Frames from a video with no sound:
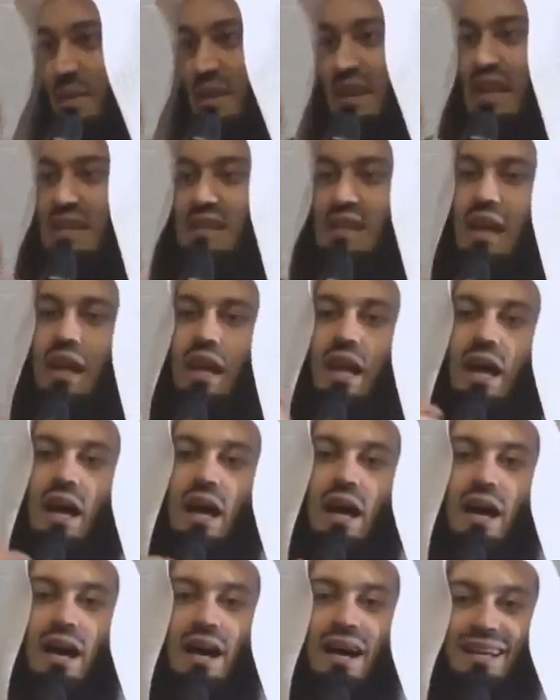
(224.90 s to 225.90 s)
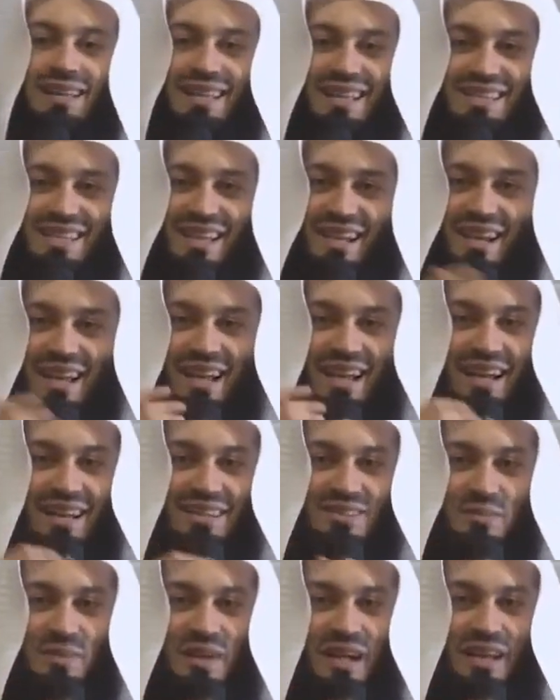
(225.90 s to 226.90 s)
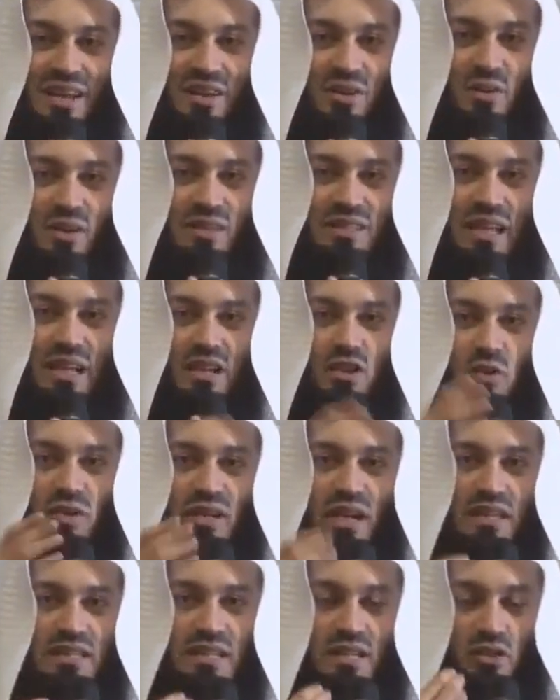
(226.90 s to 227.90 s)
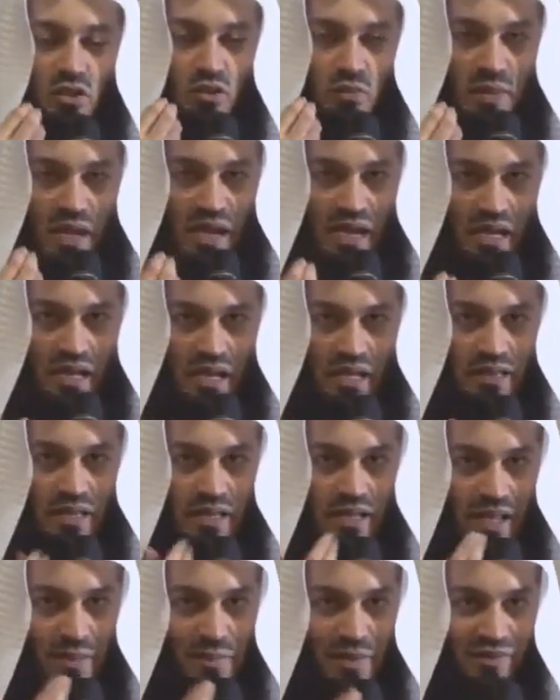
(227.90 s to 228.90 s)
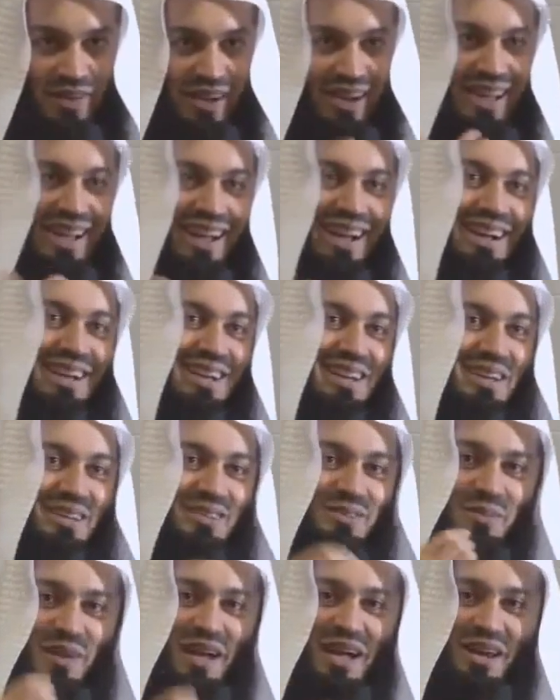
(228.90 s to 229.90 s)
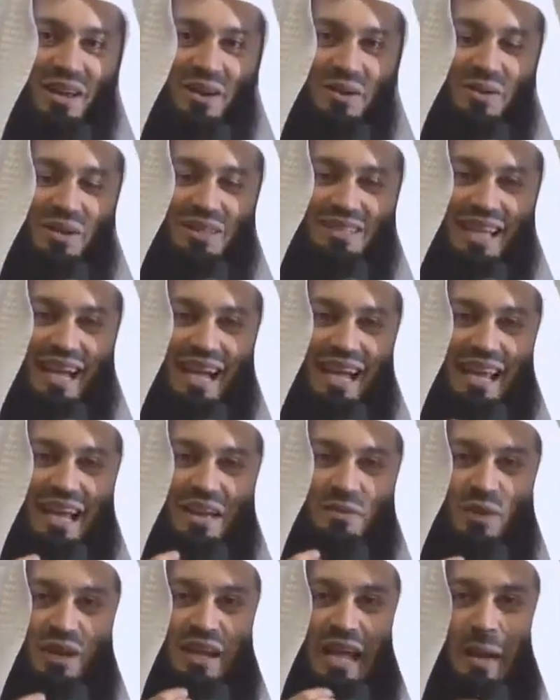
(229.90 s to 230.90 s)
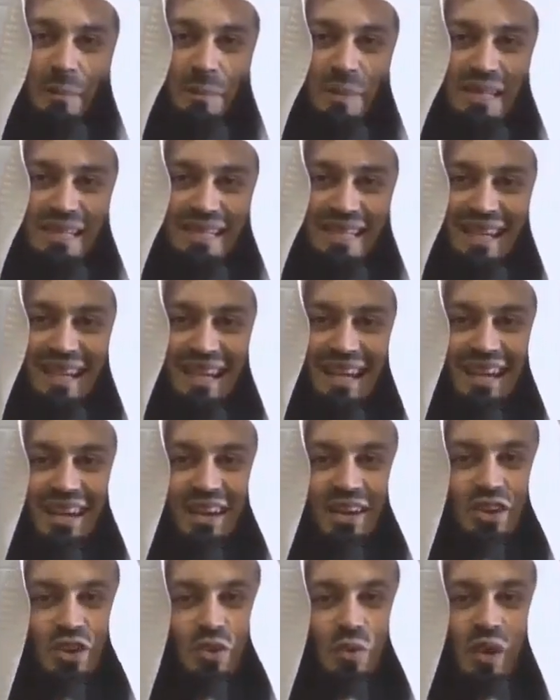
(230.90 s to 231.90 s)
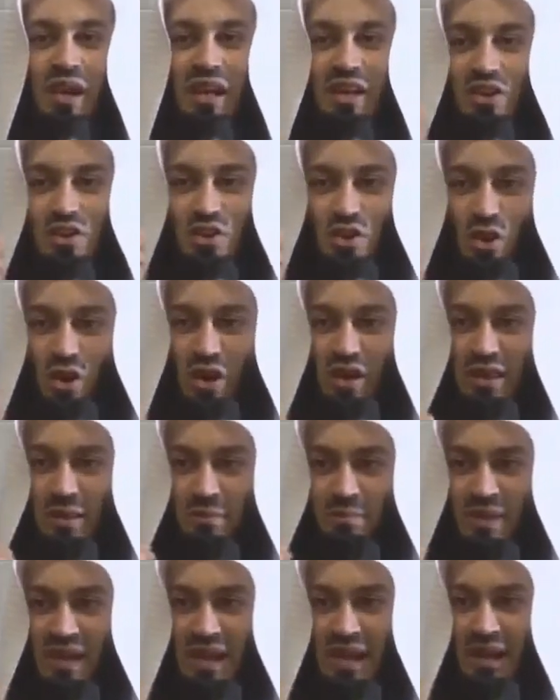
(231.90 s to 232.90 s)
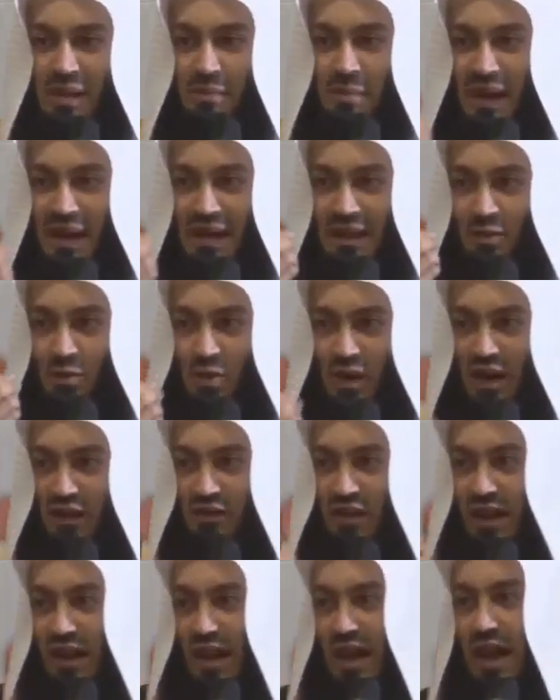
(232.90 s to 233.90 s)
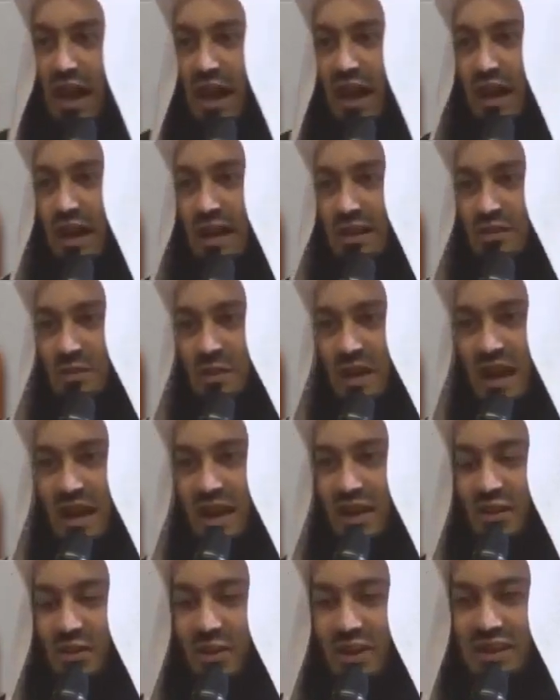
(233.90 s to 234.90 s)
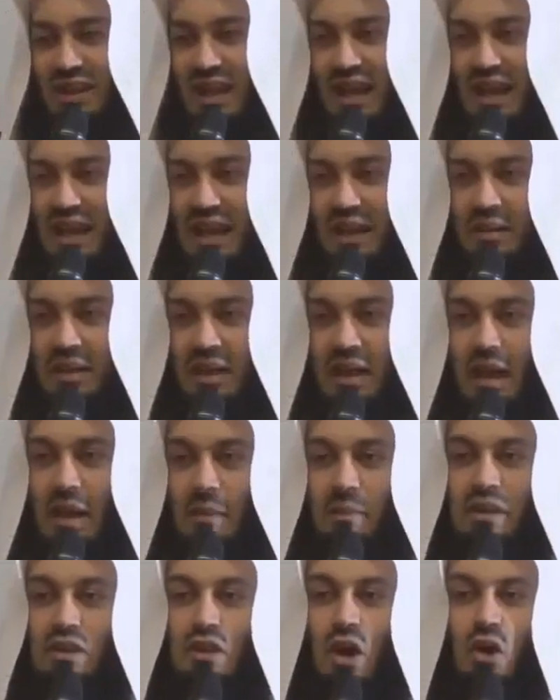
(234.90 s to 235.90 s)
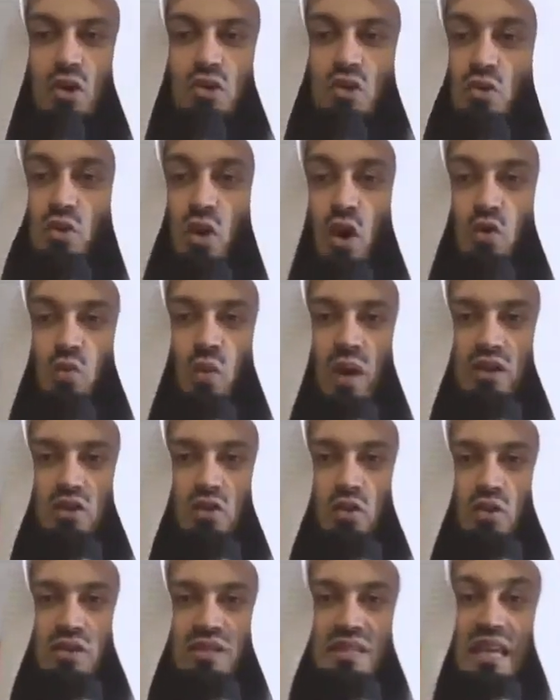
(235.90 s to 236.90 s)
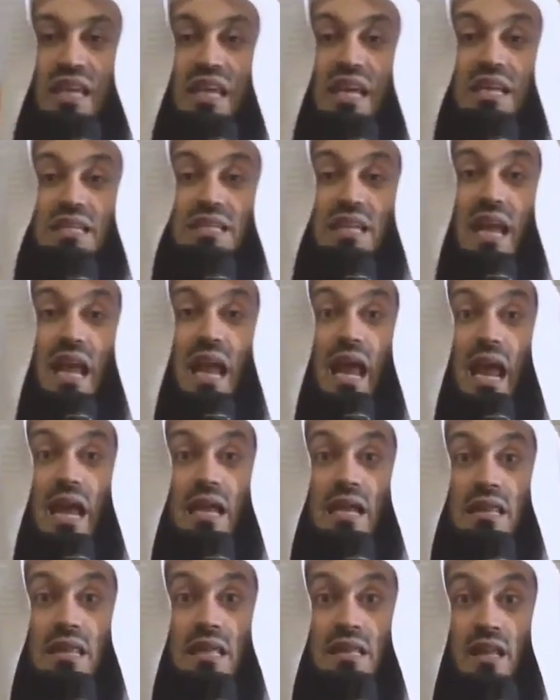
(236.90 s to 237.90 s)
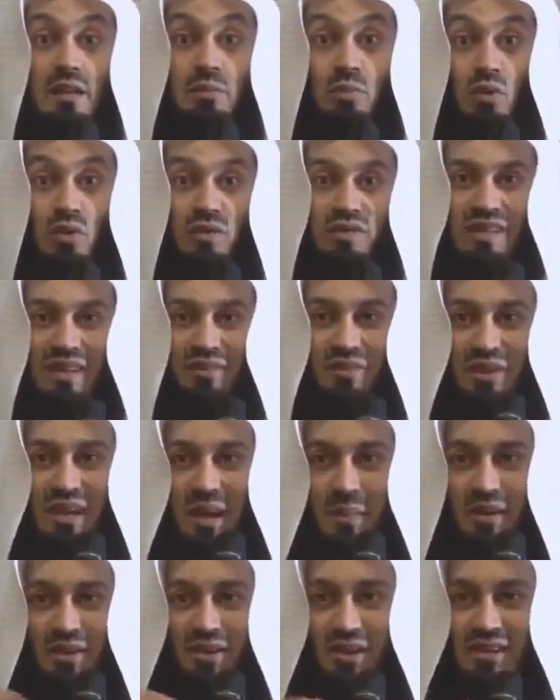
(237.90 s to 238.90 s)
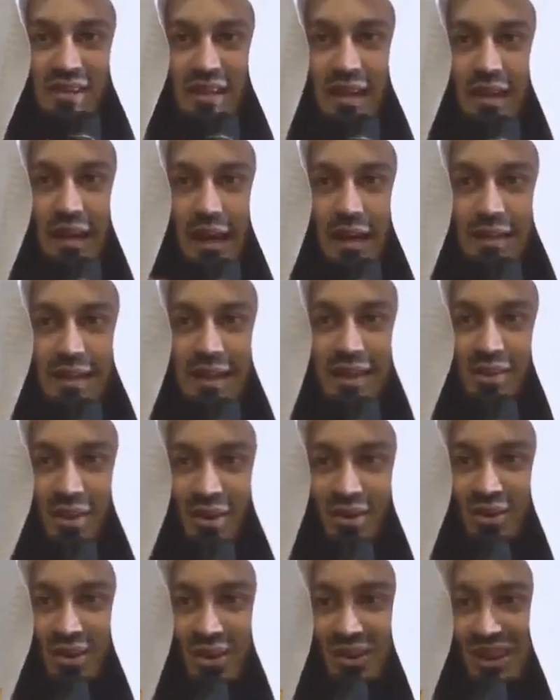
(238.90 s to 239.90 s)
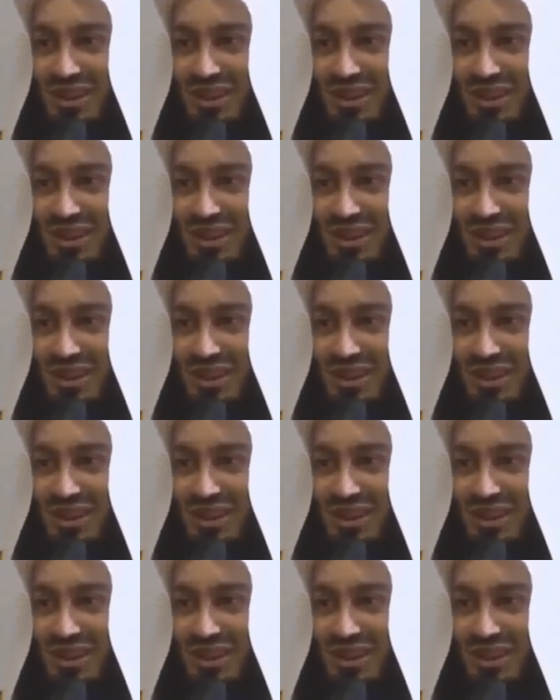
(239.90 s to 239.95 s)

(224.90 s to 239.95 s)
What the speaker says: But that's Allah. That's Allah. Subhanahu wa ta'ala. You cut it humanely in the name of Allah. Subhanahu wa ta'ala. And what happens? You will enjoy the meal by the will of Allah. Subhanahu wa ta'ala. But those who don't want rules, they eat anything that moves. Have you come across that? I think in Hong